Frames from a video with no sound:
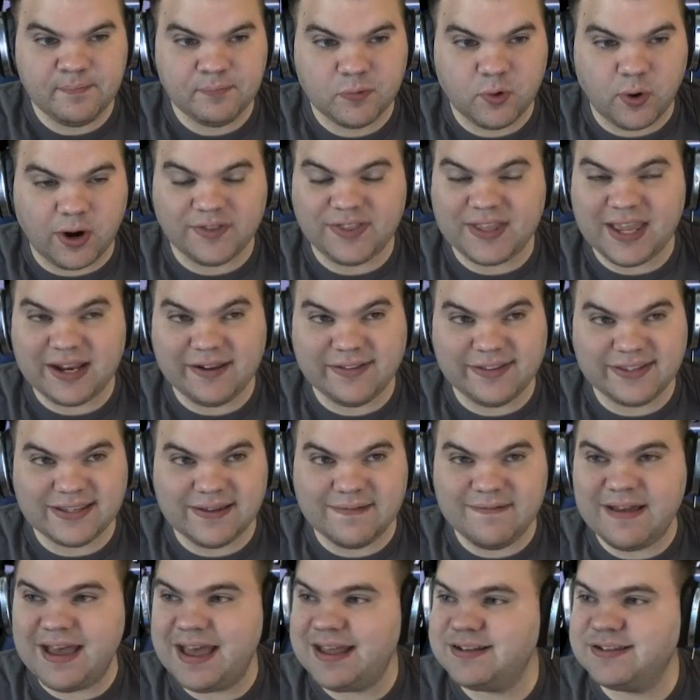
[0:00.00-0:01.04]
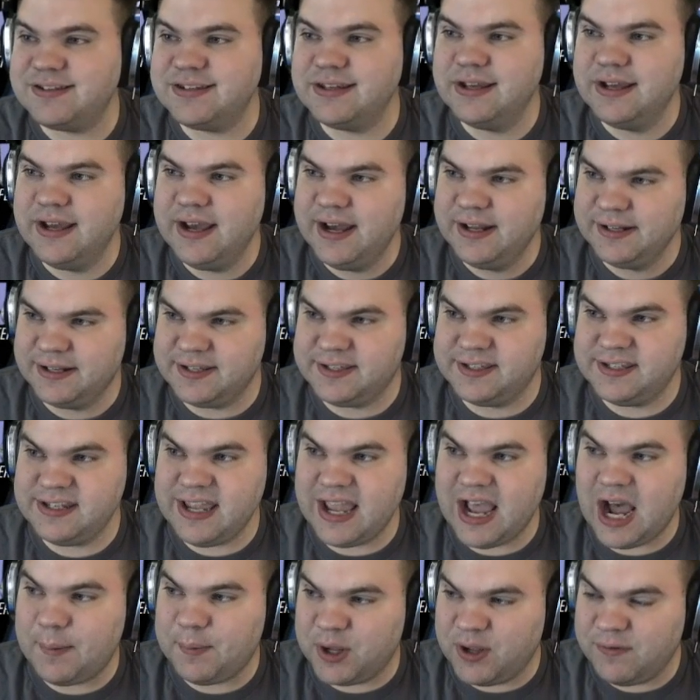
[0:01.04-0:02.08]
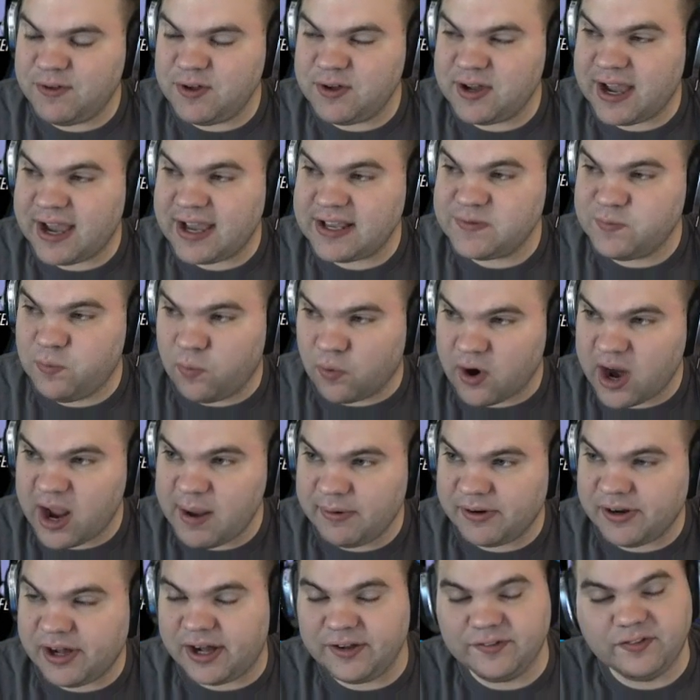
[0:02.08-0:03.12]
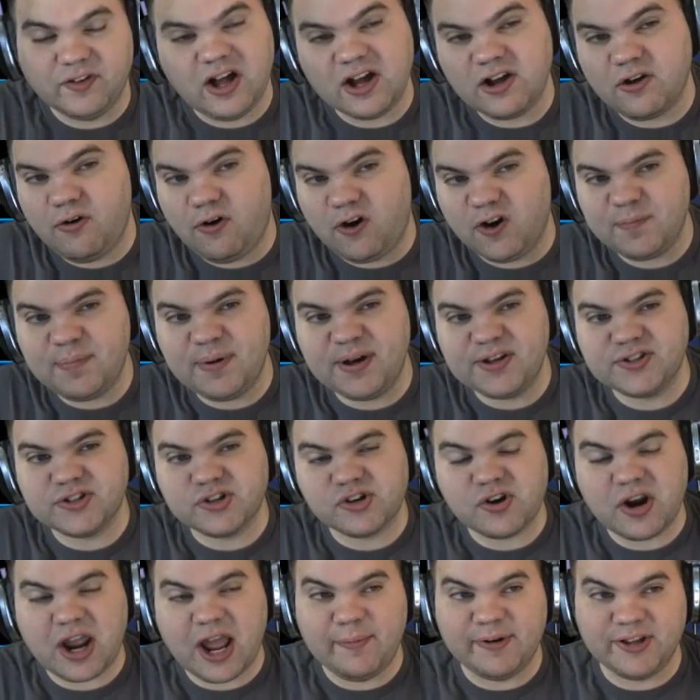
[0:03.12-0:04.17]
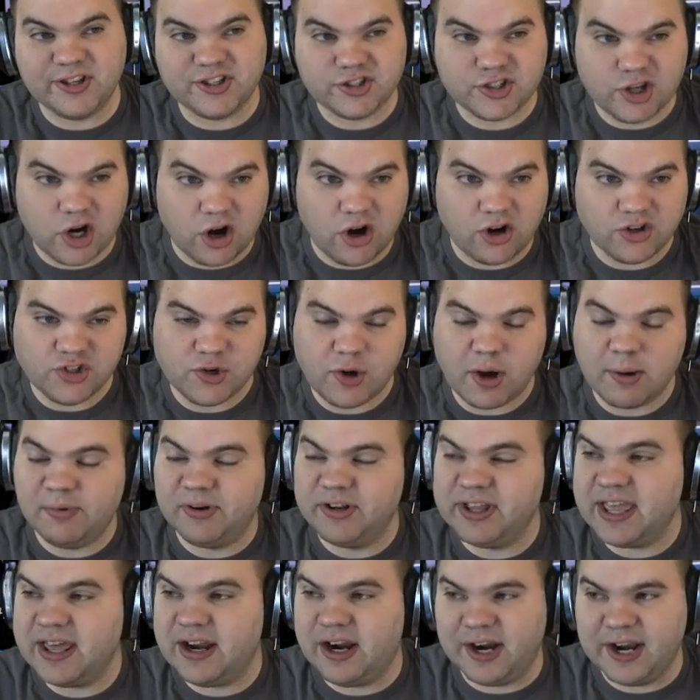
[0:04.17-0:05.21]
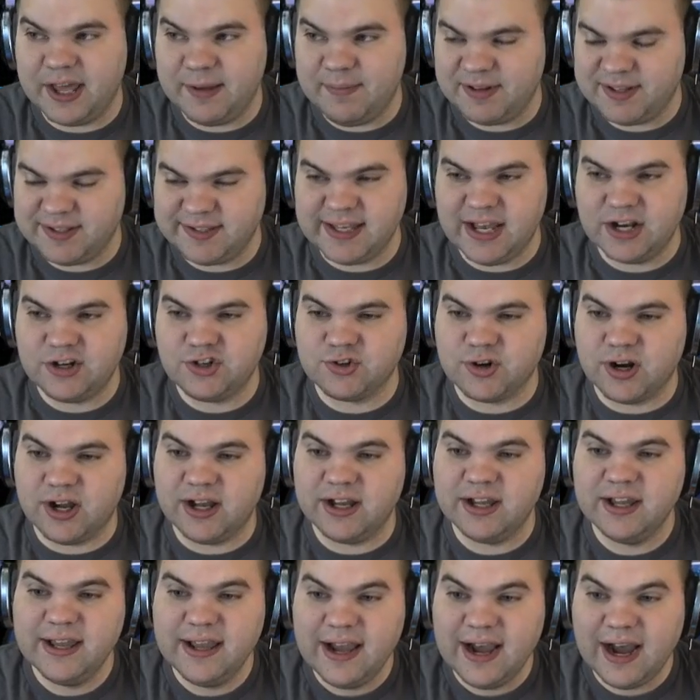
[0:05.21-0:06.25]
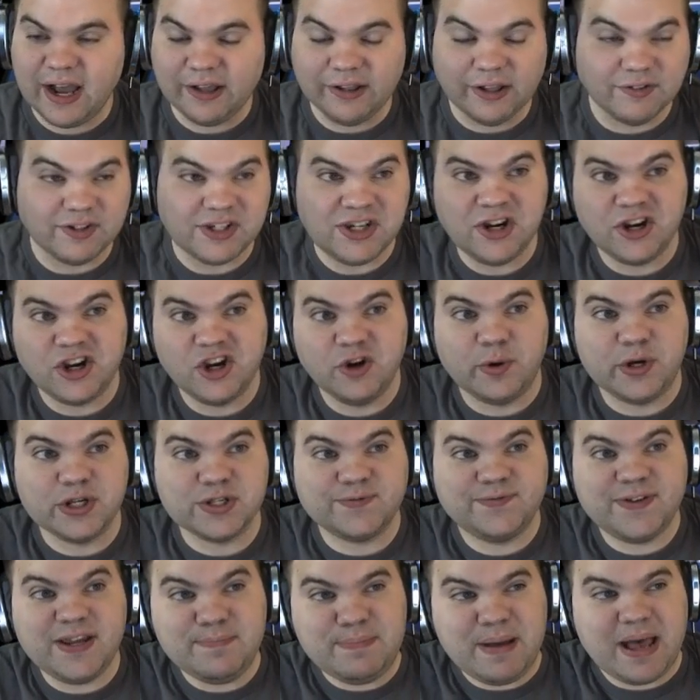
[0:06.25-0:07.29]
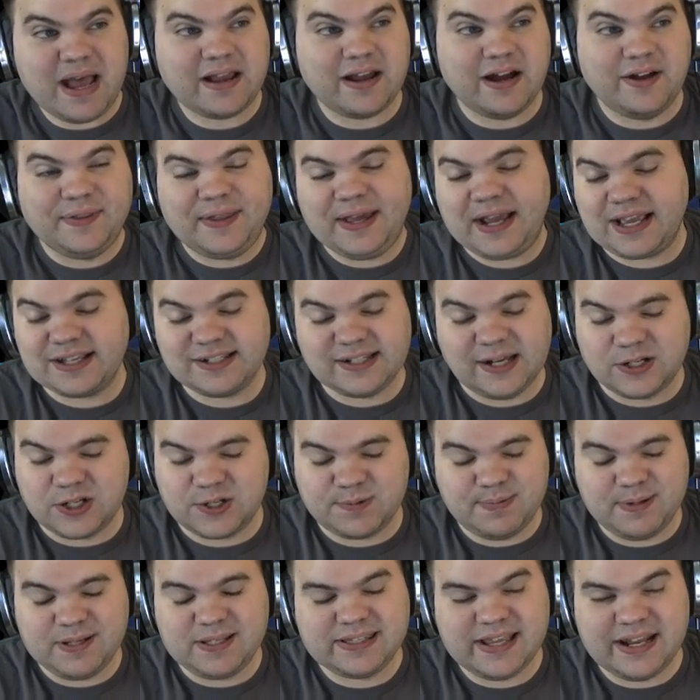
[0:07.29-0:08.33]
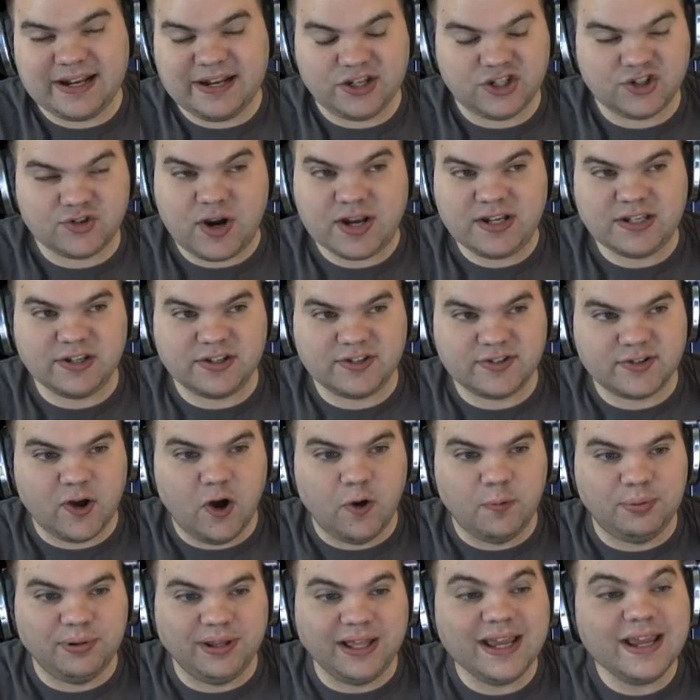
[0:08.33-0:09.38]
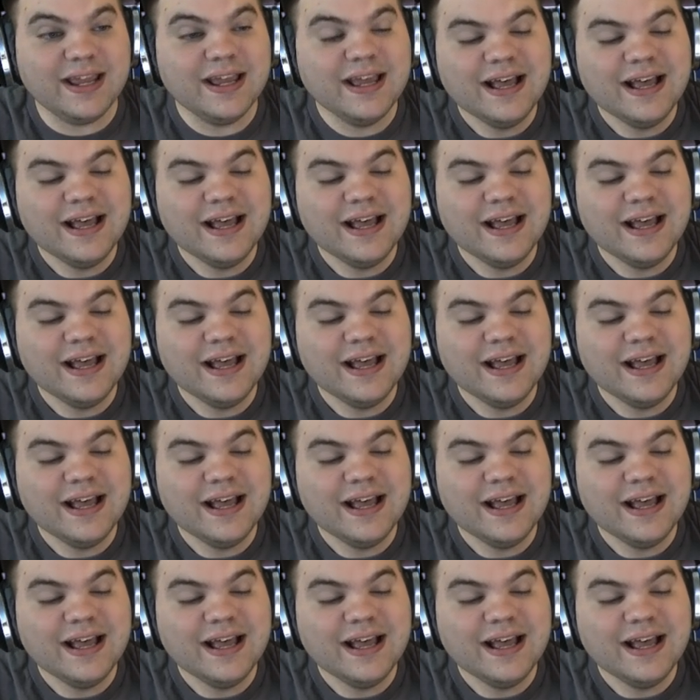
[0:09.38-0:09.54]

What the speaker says: or at the end of this event, to see how many of you guys were able to unlock Hulkbuster, how many stars you're able to get on him, etc. I'd love to hear your all's feedback on that, because I'll just be sending it straight to Scopely.